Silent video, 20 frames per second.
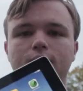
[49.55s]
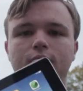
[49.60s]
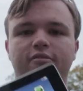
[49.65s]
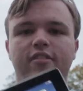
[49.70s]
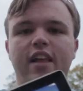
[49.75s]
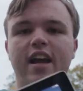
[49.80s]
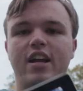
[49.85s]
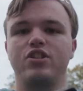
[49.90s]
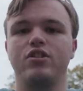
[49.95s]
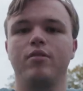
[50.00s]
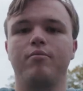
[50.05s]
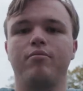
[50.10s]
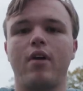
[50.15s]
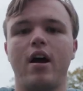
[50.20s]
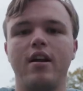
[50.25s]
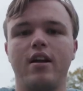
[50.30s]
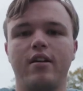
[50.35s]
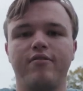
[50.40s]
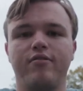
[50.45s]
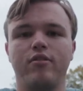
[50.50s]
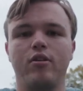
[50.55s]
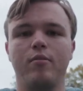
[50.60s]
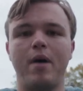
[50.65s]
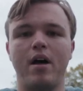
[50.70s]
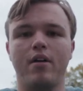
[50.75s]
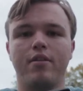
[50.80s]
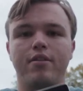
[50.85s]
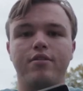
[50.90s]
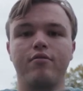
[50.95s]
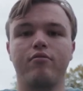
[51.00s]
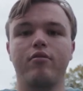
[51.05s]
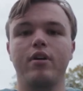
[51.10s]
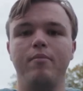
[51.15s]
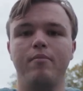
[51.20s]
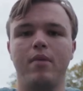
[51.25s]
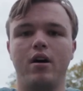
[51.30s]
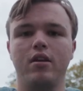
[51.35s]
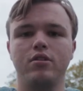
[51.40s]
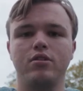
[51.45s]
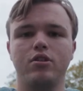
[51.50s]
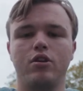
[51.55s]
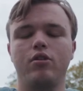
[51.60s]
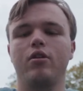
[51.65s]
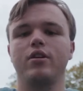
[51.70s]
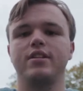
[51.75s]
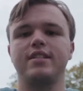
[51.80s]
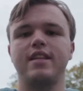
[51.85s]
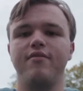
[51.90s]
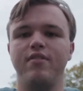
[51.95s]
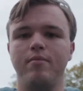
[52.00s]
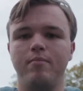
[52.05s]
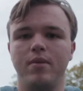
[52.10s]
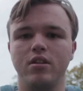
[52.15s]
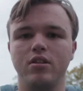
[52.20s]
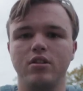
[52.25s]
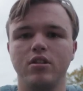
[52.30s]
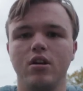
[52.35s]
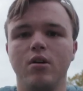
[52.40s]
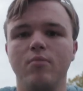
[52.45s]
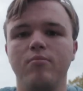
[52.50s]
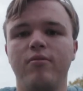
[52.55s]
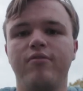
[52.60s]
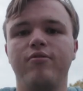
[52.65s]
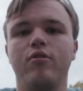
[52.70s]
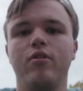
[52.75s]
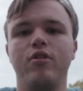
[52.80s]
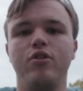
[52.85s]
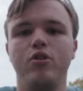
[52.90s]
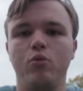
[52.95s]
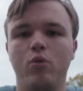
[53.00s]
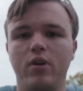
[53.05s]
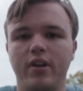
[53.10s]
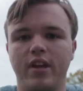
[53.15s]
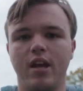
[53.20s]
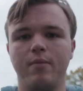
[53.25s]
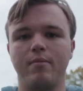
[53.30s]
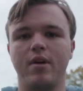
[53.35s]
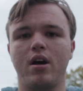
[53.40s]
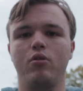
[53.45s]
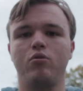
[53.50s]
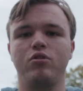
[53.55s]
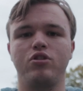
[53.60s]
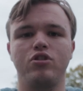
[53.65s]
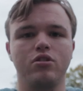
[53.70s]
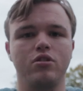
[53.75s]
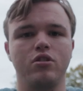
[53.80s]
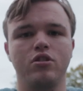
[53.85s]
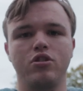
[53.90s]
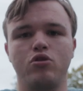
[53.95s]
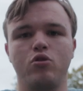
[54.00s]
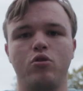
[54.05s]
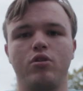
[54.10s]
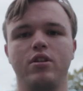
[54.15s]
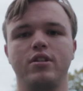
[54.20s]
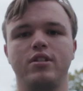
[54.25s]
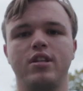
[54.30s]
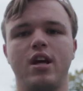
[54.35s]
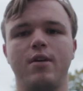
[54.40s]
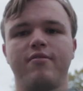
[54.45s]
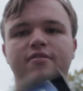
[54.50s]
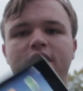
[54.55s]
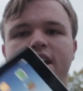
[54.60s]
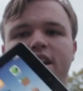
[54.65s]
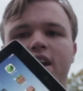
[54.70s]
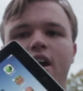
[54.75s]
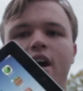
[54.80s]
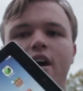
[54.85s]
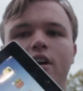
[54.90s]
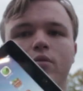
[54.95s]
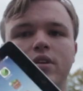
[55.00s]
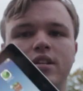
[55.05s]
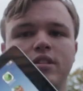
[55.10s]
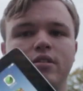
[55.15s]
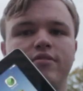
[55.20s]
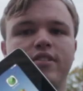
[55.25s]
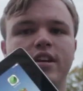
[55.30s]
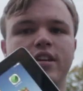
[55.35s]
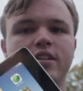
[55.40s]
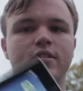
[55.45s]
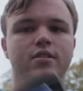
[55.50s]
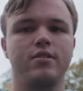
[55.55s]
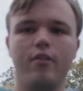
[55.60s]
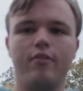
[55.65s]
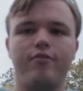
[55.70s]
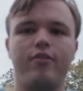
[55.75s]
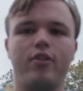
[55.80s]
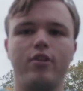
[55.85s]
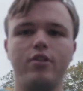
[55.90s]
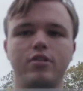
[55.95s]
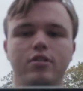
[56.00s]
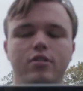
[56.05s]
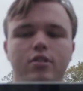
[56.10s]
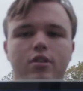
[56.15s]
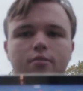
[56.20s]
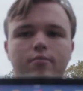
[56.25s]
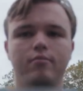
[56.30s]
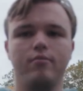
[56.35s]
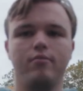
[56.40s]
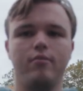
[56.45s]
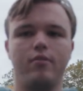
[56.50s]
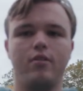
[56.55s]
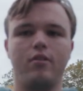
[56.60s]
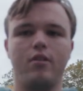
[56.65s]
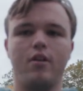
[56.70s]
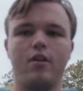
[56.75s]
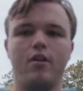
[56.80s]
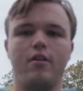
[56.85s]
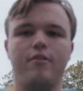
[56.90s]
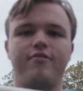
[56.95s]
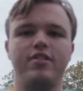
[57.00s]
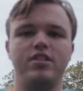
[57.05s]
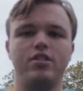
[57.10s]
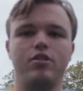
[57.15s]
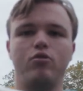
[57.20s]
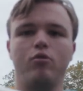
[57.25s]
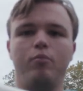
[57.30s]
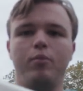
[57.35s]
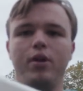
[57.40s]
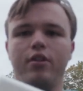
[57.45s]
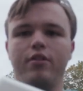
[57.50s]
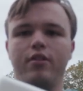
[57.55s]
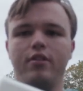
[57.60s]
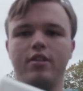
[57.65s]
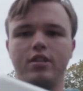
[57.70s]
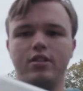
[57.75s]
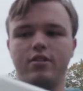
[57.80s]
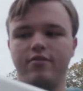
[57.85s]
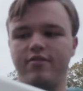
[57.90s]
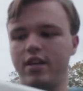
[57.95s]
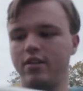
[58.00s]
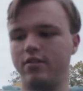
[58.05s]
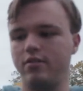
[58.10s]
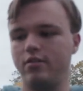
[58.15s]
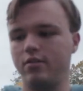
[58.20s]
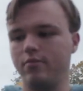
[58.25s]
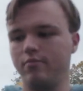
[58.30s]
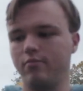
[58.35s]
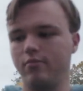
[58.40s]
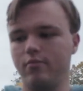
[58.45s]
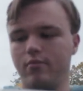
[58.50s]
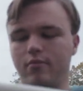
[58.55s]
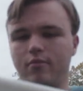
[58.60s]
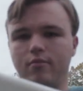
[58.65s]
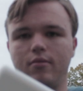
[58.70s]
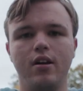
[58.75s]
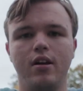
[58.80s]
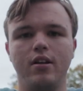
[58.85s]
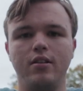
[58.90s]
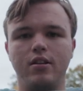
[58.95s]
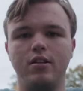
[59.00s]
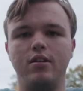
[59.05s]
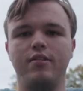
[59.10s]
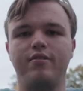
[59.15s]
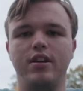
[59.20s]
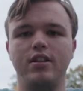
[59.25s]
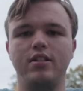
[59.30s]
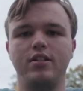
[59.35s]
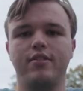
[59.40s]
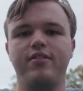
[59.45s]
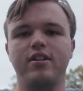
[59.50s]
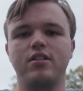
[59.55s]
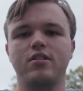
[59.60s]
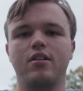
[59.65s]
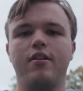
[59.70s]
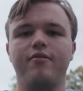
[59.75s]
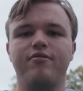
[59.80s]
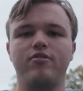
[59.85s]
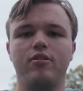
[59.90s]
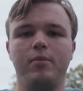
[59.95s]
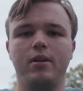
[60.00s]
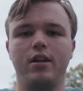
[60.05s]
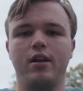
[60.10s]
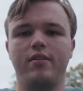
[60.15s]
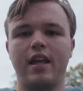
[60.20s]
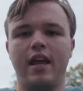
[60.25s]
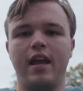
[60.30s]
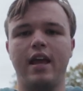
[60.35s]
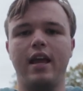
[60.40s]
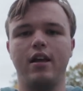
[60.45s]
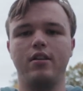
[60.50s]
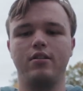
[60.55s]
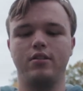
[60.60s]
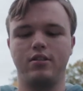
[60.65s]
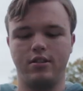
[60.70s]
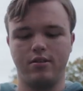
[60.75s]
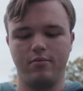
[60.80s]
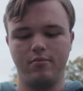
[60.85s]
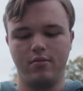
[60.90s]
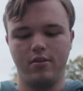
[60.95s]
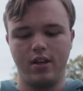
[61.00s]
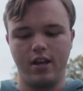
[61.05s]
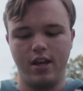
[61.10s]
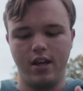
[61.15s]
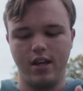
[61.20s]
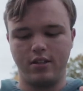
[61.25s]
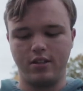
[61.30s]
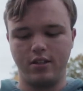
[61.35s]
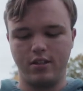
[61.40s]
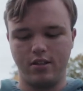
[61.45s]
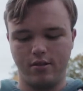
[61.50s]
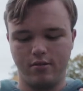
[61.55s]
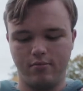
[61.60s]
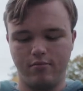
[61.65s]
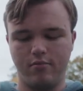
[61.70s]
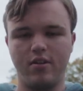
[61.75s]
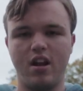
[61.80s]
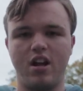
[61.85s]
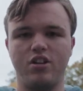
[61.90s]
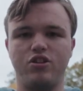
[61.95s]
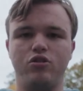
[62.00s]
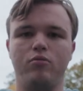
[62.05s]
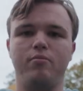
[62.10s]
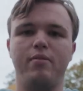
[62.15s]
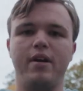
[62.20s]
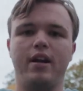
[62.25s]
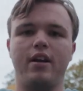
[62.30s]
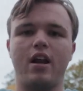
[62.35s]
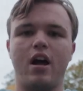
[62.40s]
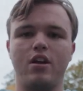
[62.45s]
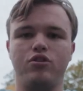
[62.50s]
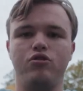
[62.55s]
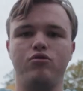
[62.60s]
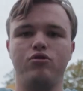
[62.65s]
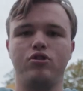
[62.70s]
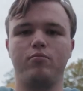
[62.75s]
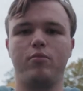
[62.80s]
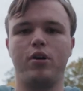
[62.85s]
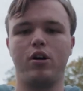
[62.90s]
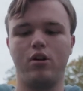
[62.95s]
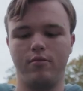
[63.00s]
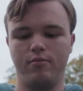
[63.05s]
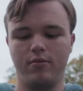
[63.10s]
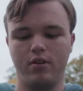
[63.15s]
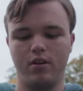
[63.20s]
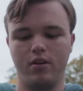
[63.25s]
flagship product for about 3 months or 7 months before a new one came out, which is the shortest time of any iOS device. First, the physical build of this device. The device fits comfortably in the hands. It's not too big, not too small.